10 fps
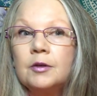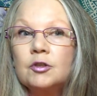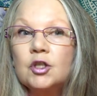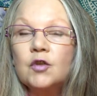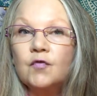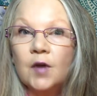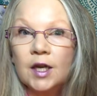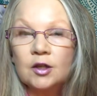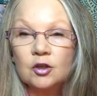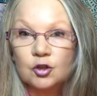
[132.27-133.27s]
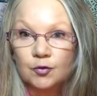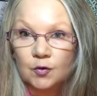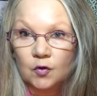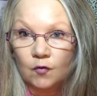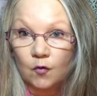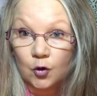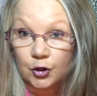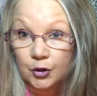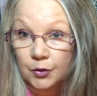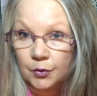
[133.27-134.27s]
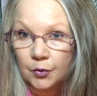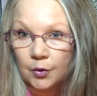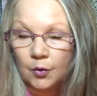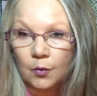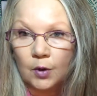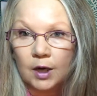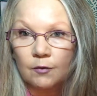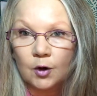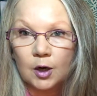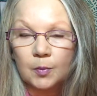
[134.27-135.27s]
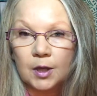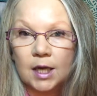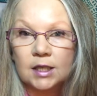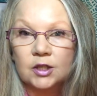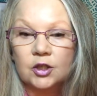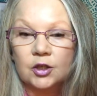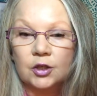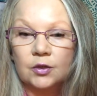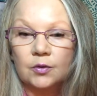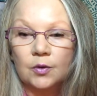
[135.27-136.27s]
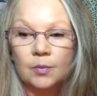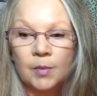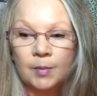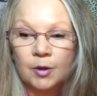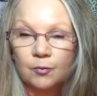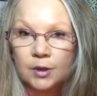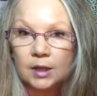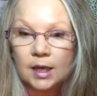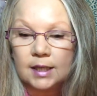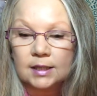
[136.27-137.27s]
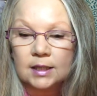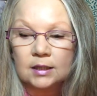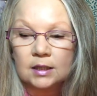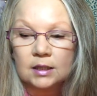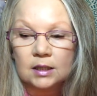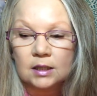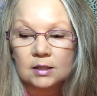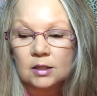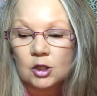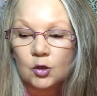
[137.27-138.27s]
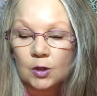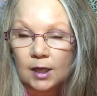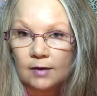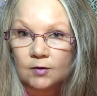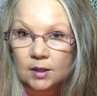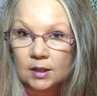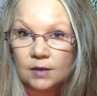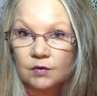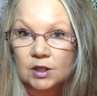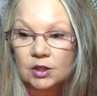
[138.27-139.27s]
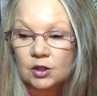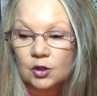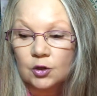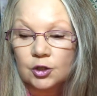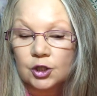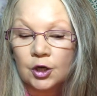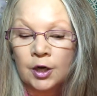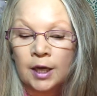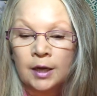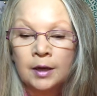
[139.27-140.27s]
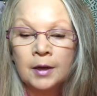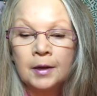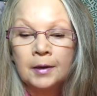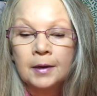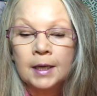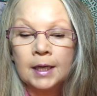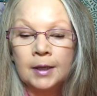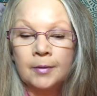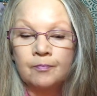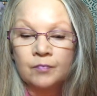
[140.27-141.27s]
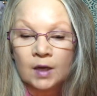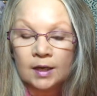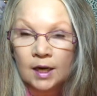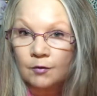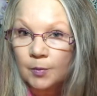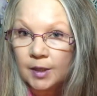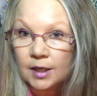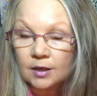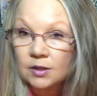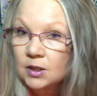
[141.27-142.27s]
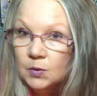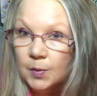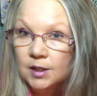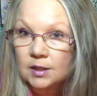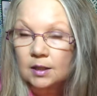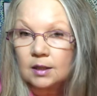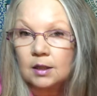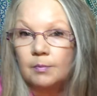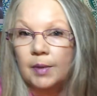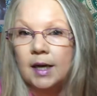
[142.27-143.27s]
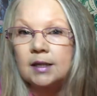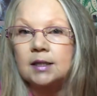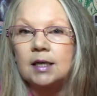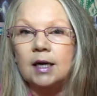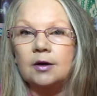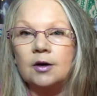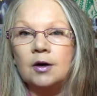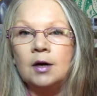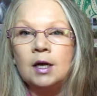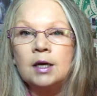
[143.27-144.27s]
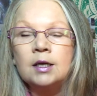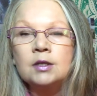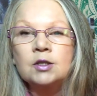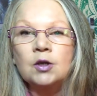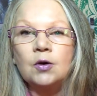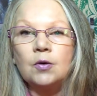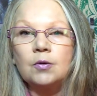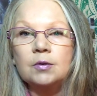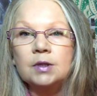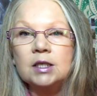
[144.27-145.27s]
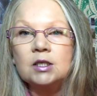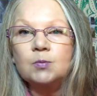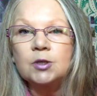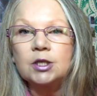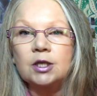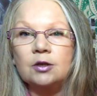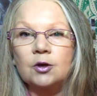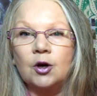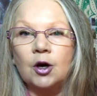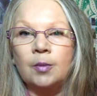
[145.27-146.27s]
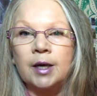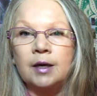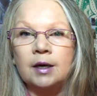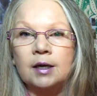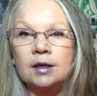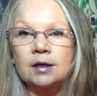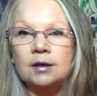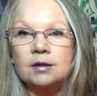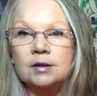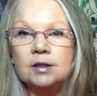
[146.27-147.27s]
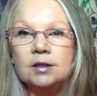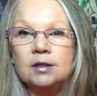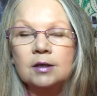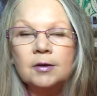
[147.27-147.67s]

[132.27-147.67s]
to find the truth for you, whatever applies to you. Maybe realizing that this is your life to live, this is your journey, um, and everybody else is basically a bystander. So this particular hermit is,